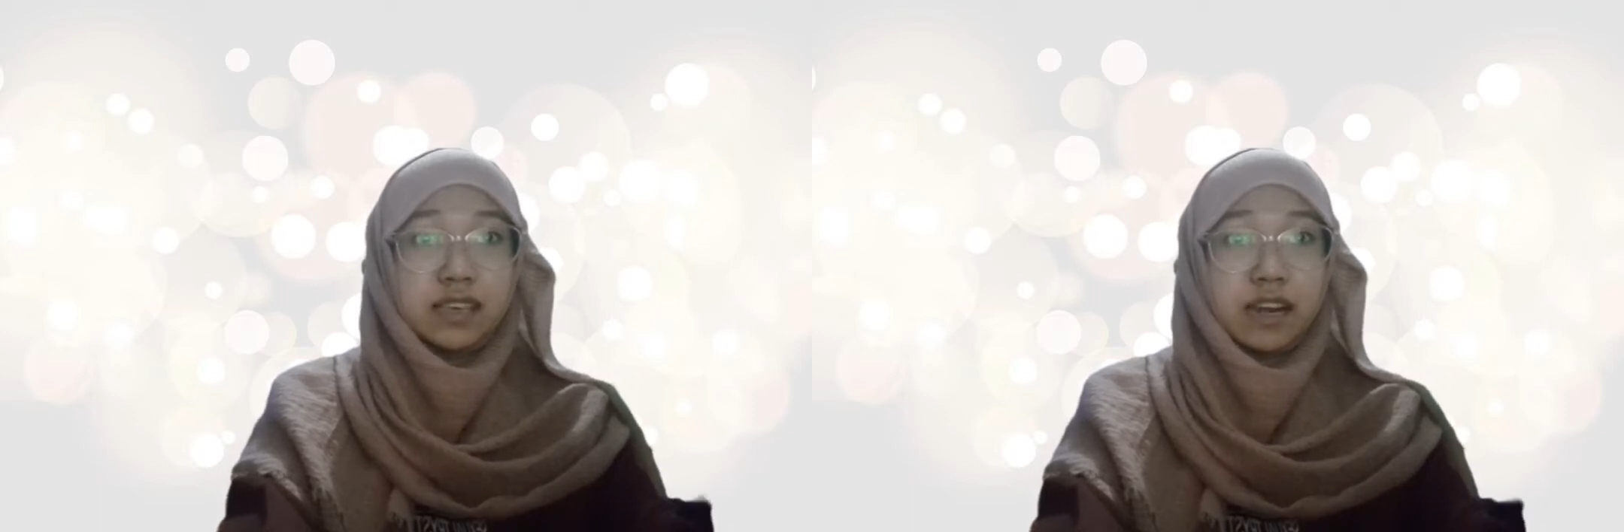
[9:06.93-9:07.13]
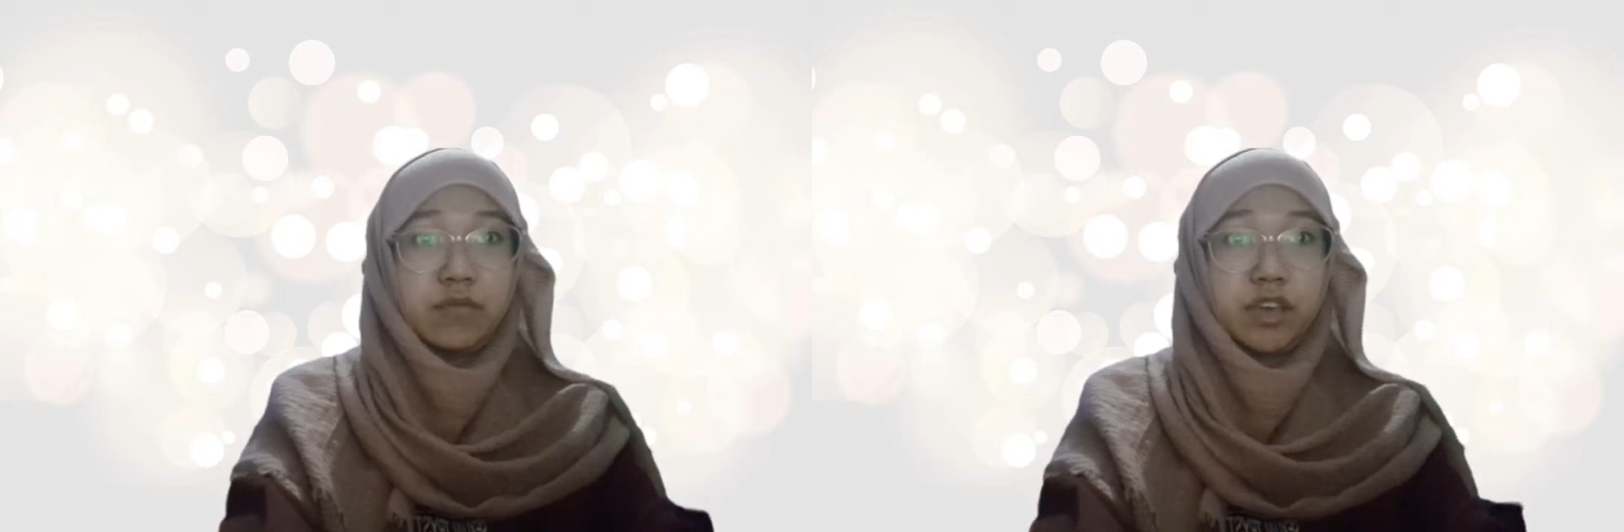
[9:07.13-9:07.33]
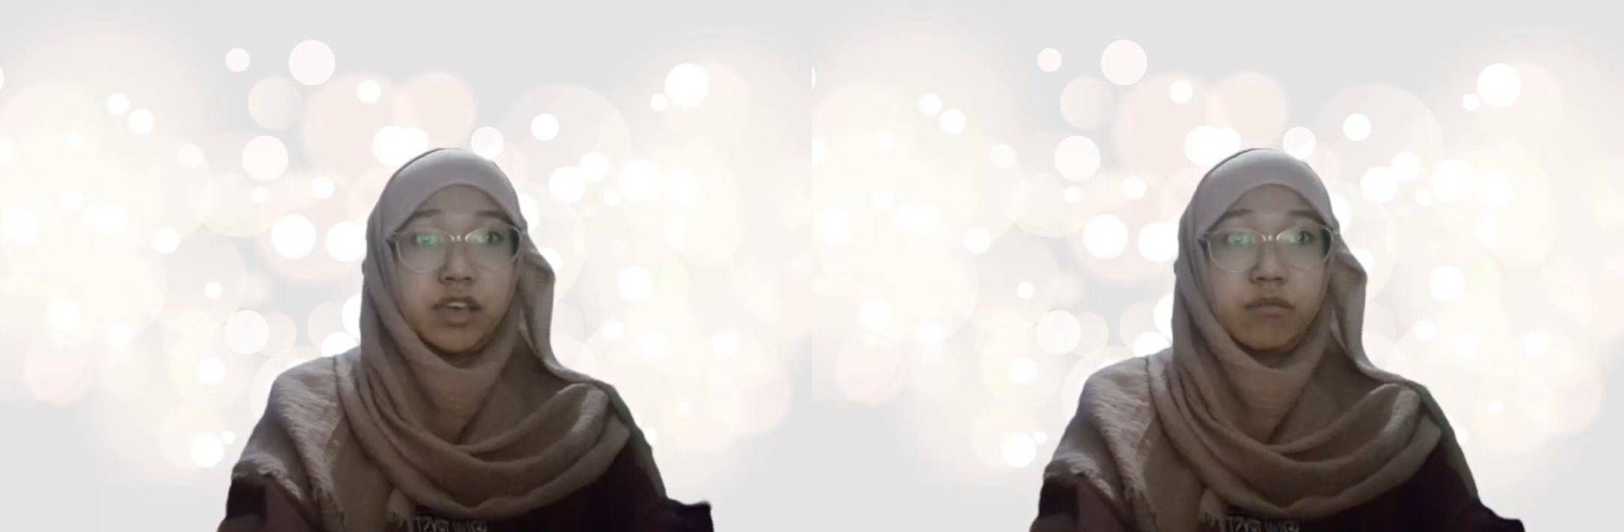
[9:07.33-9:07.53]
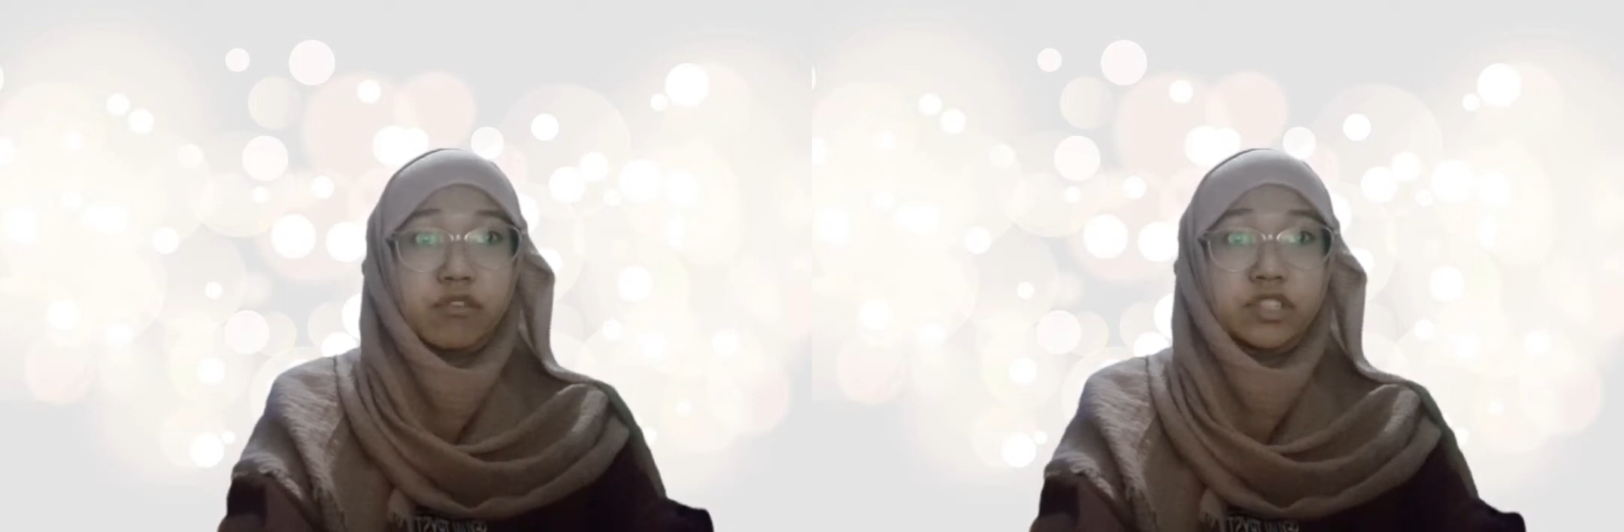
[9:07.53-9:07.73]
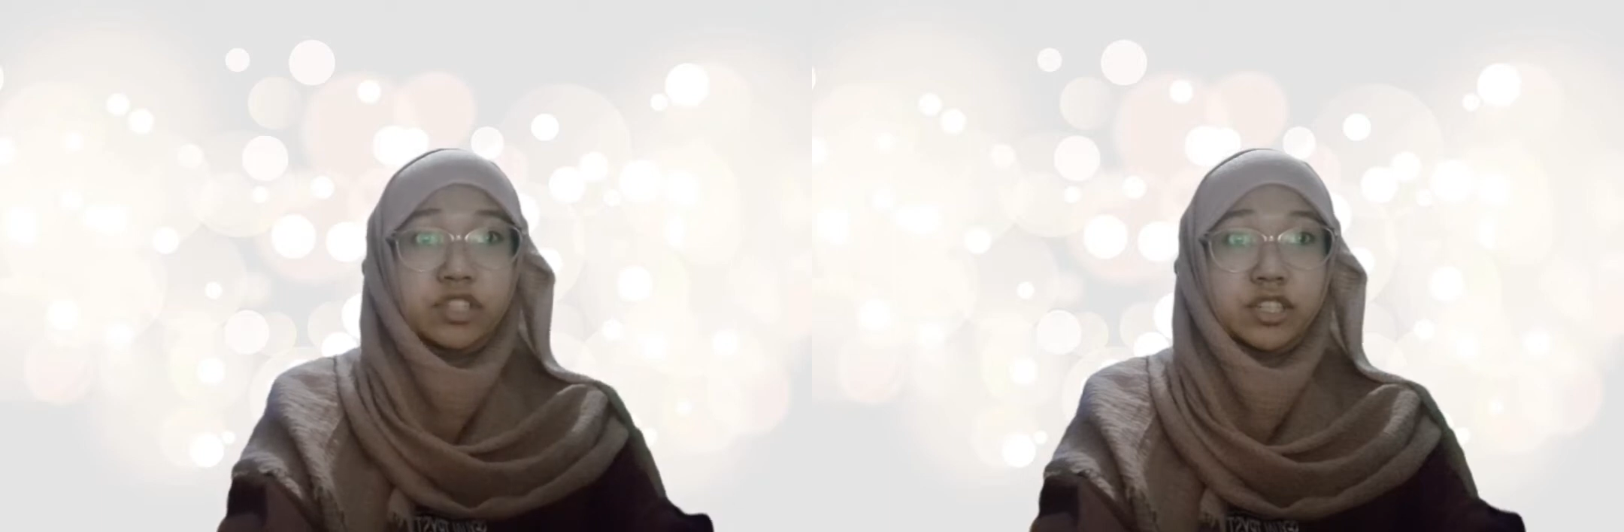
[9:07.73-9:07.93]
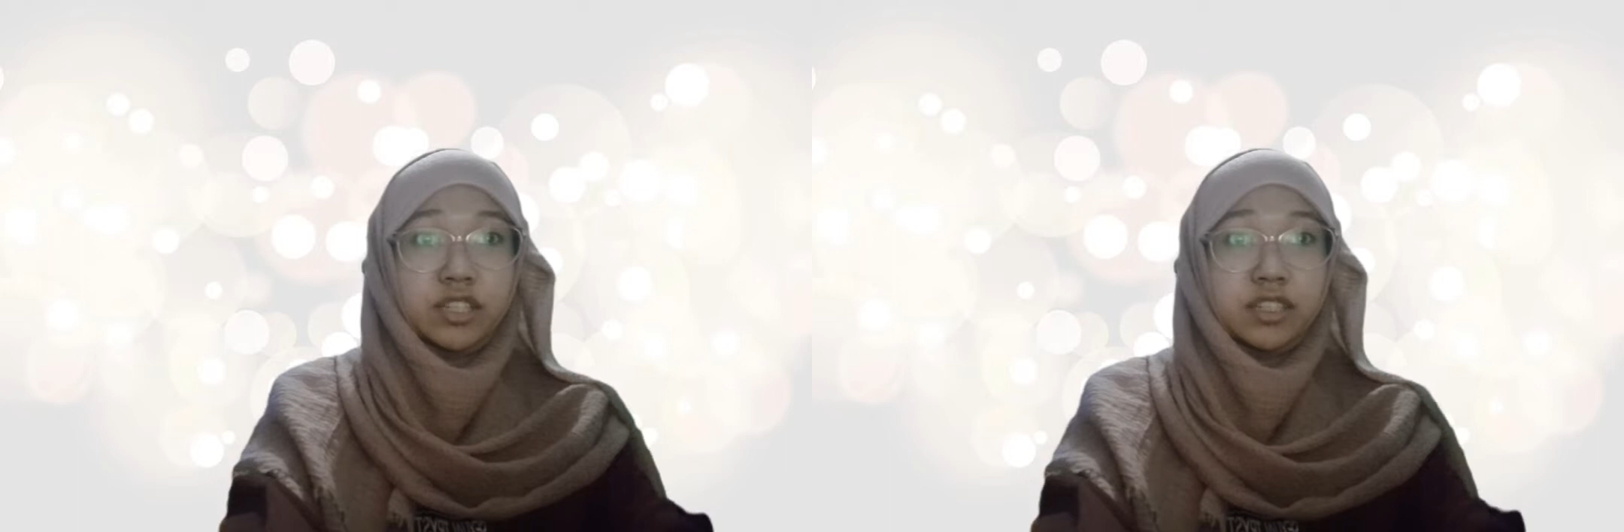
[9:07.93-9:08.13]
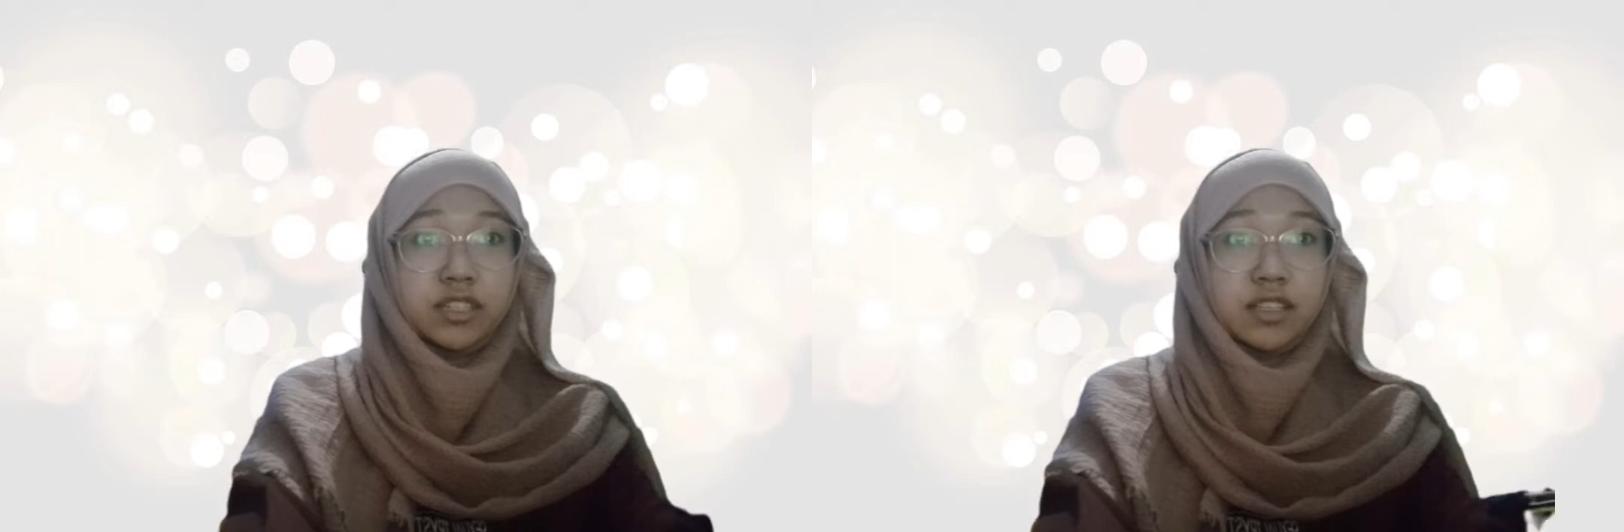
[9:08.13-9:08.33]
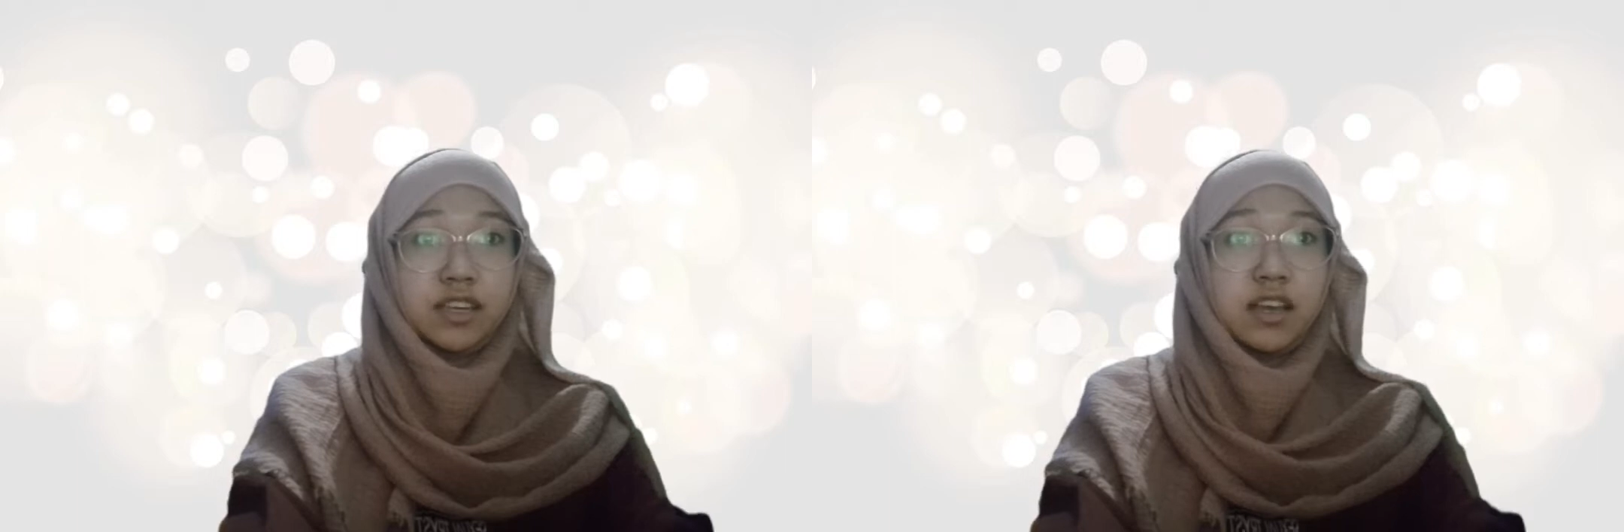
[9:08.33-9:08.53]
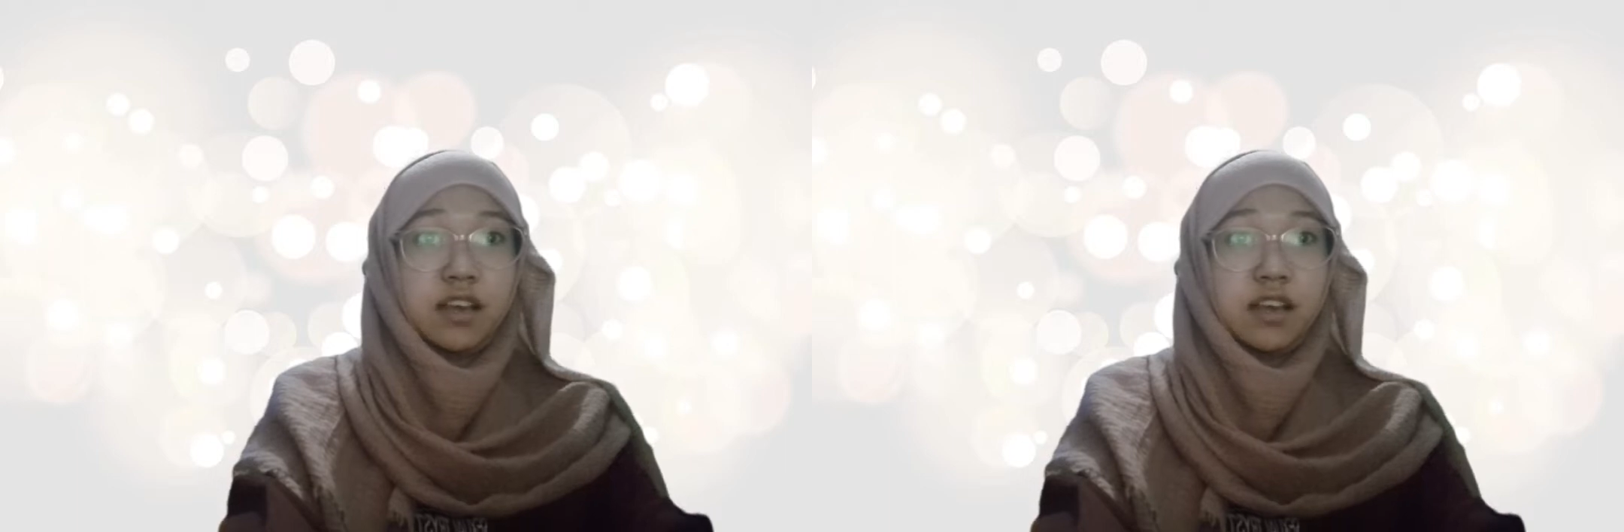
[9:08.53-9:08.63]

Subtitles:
can be emotions,